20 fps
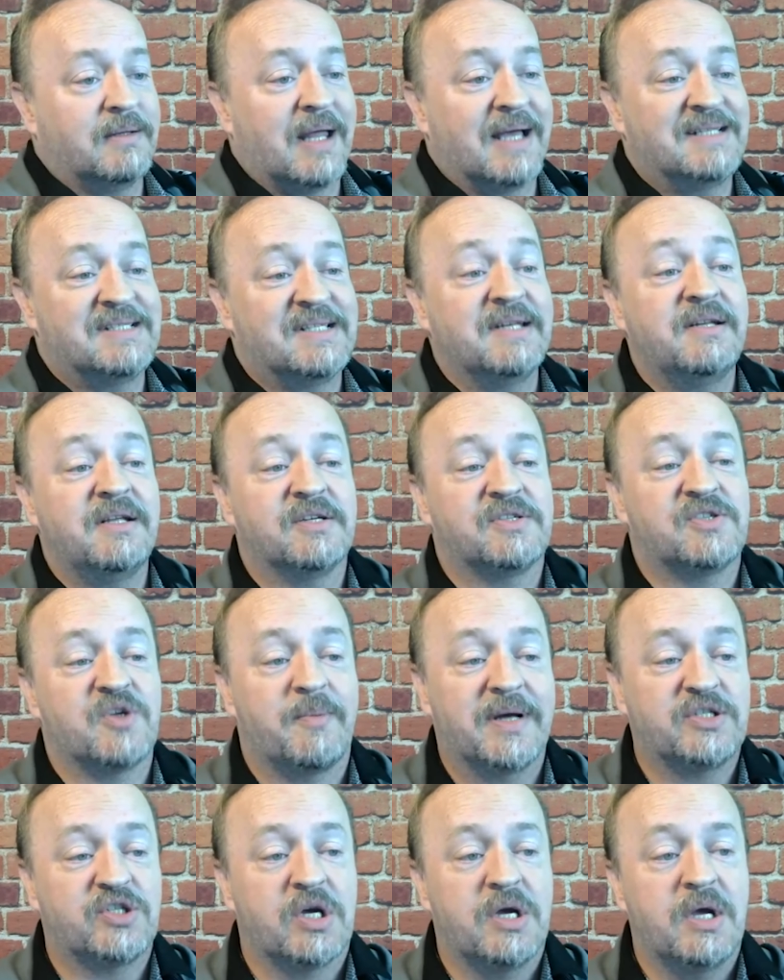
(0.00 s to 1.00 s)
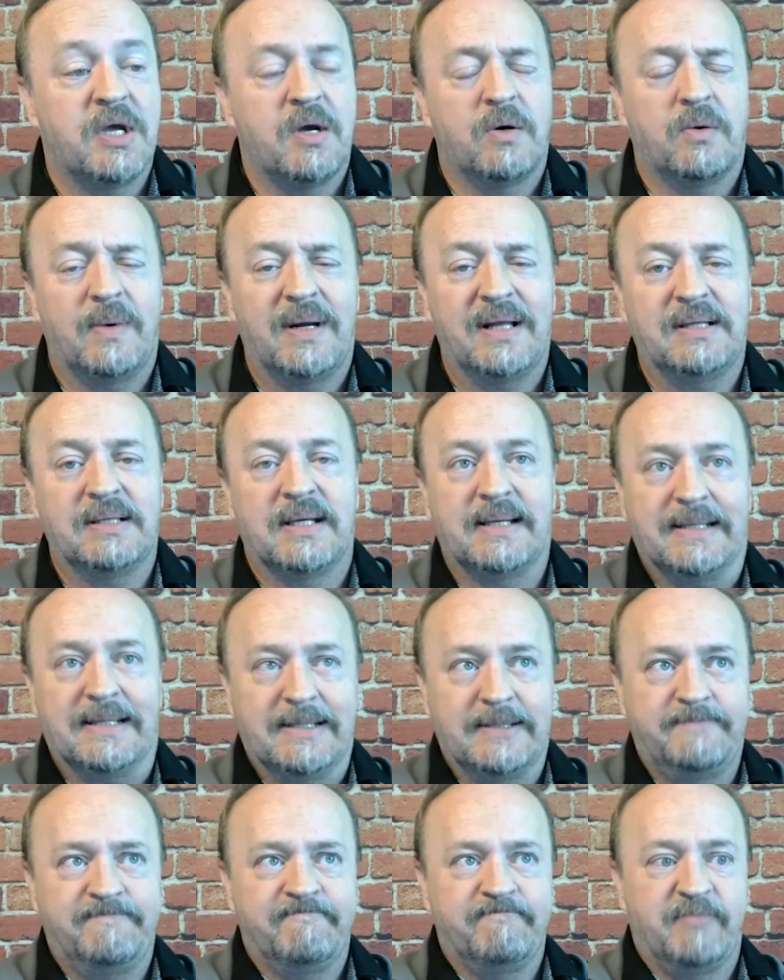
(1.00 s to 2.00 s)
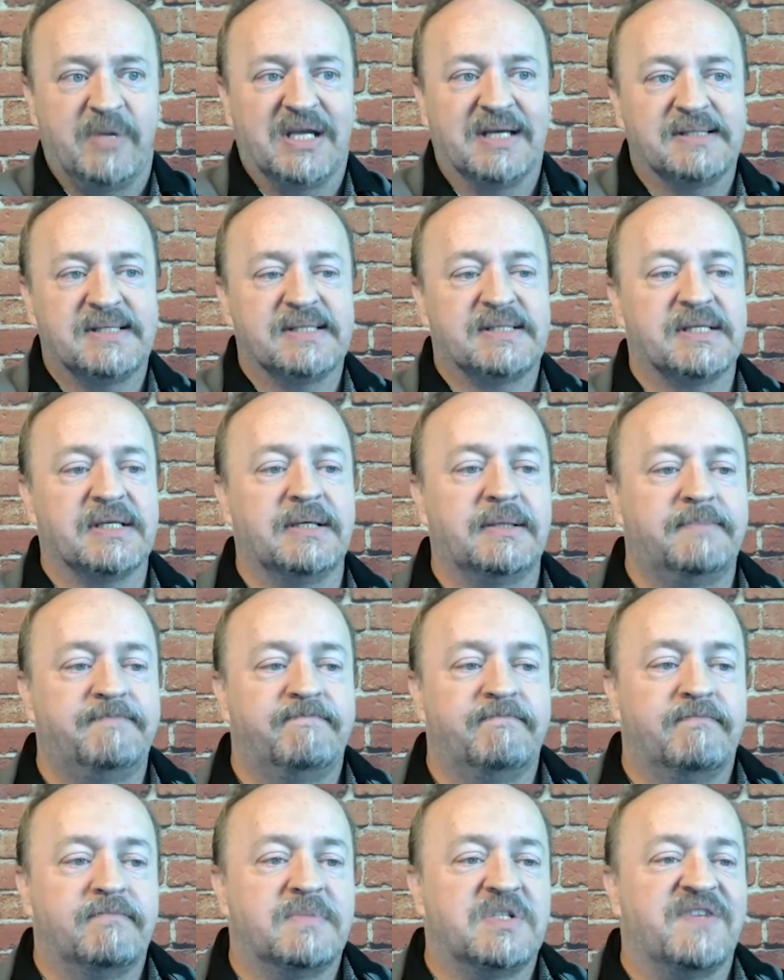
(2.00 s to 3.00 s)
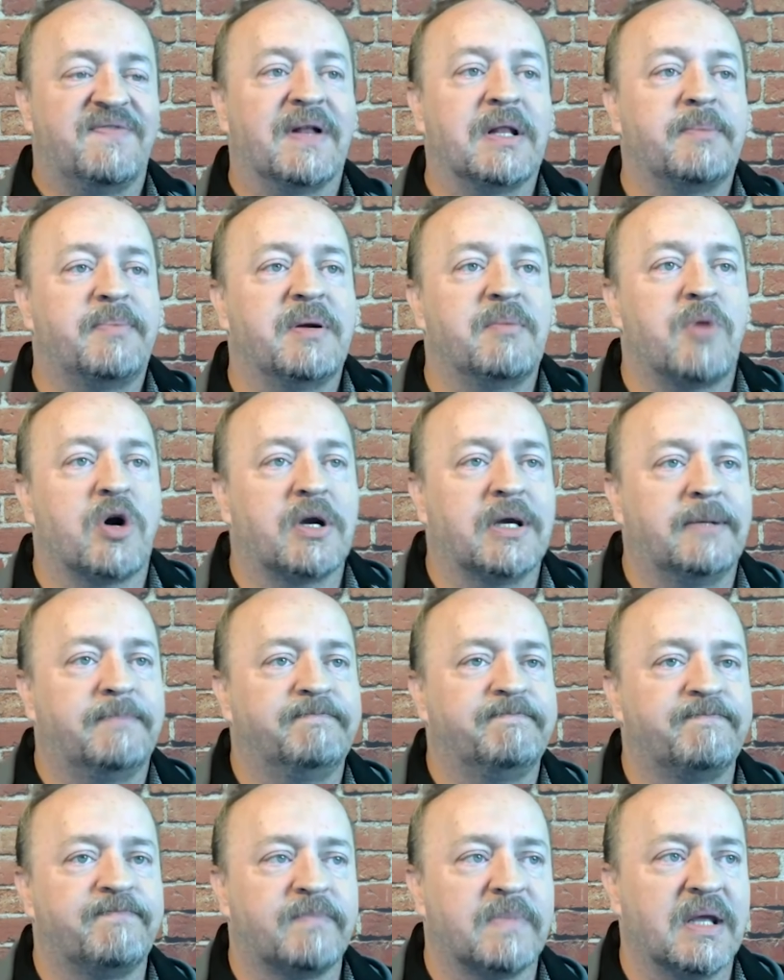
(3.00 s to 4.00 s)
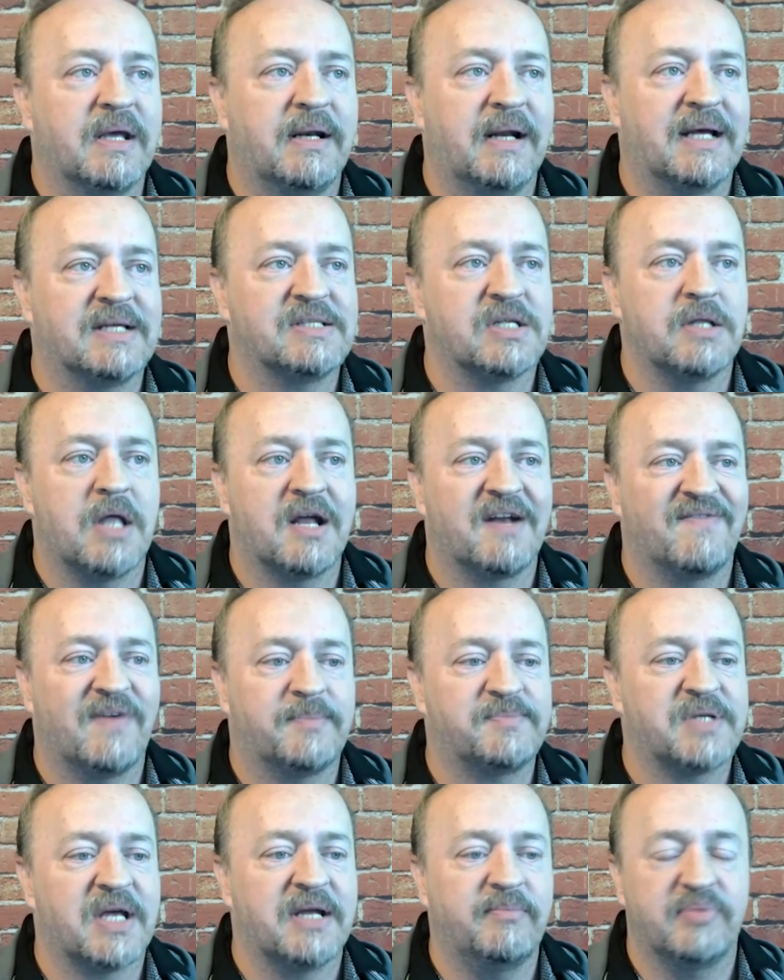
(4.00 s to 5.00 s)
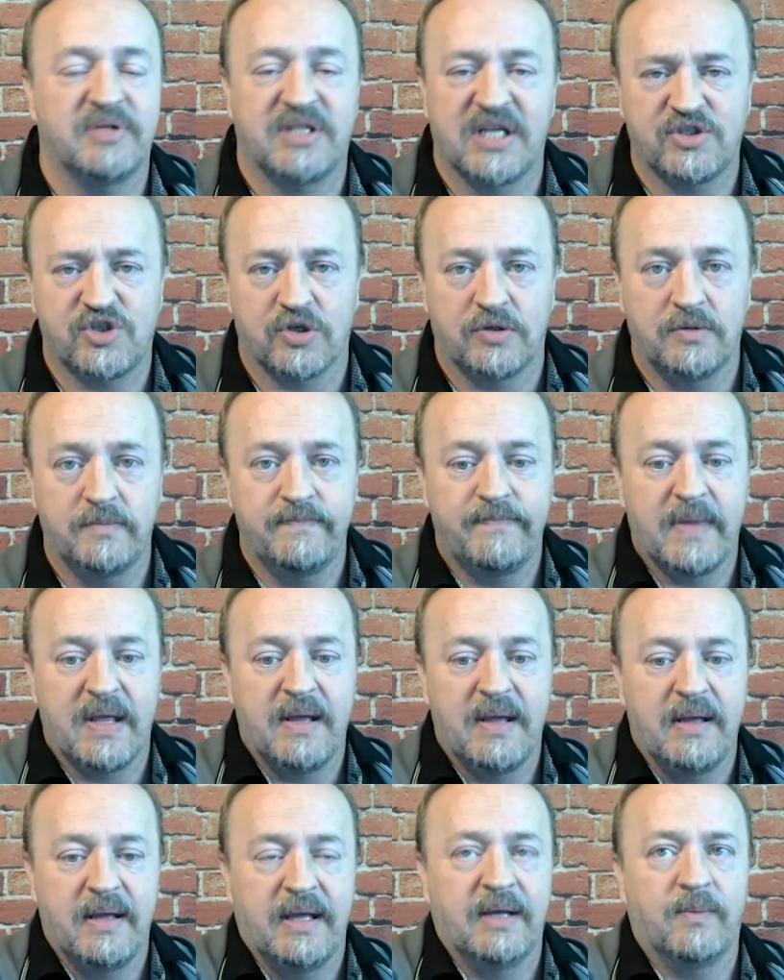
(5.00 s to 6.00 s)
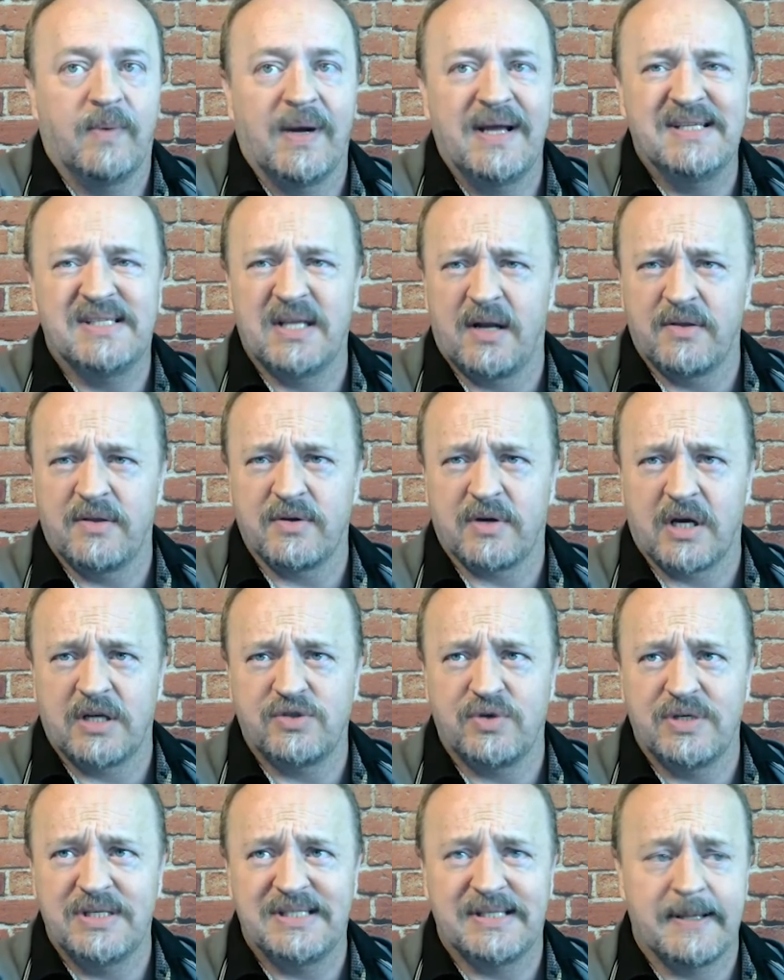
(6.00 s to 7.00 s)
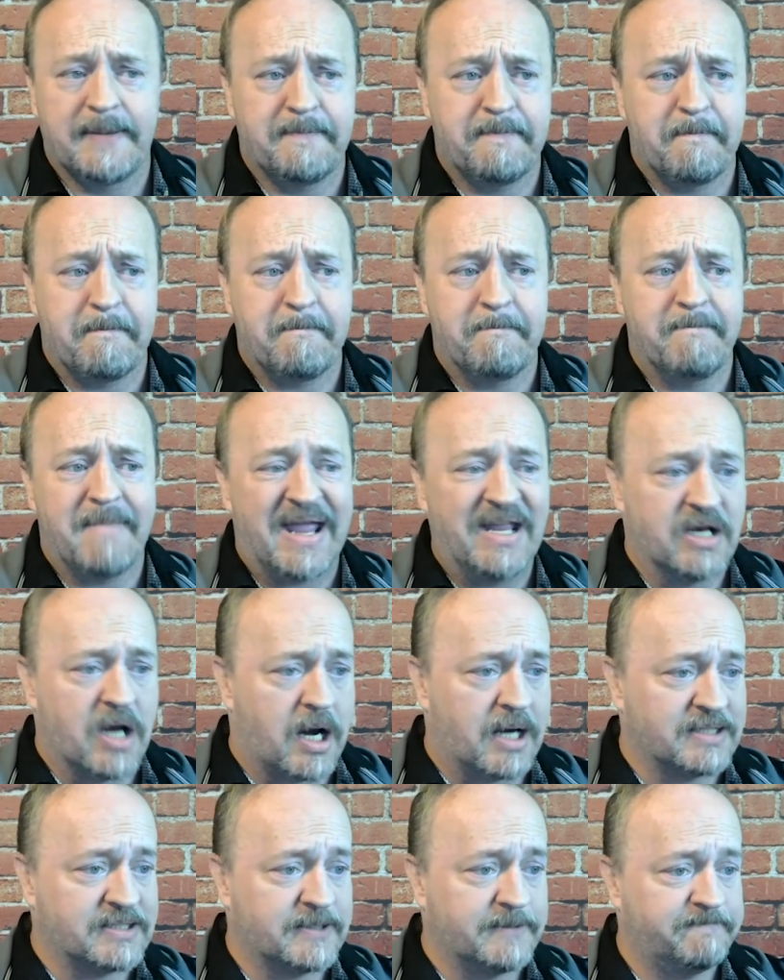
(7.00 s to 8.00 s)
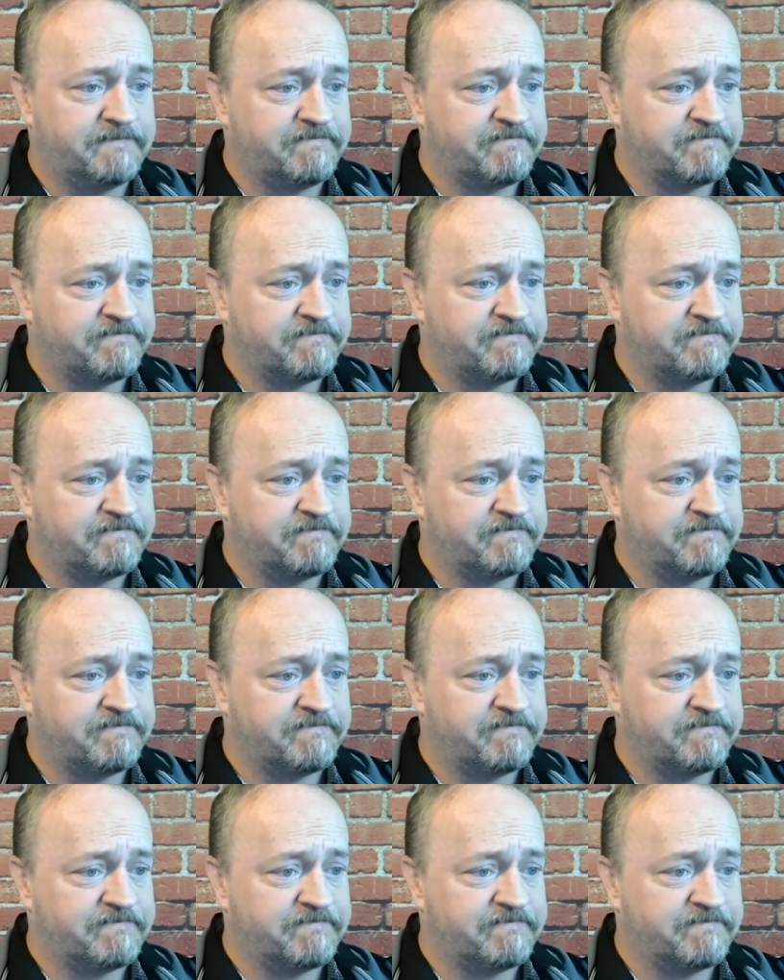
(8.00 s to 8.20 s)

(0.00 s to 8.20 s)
likes India so much? Well, um, because it's a developing market and has a lot of upside potential in ways that other countries may not.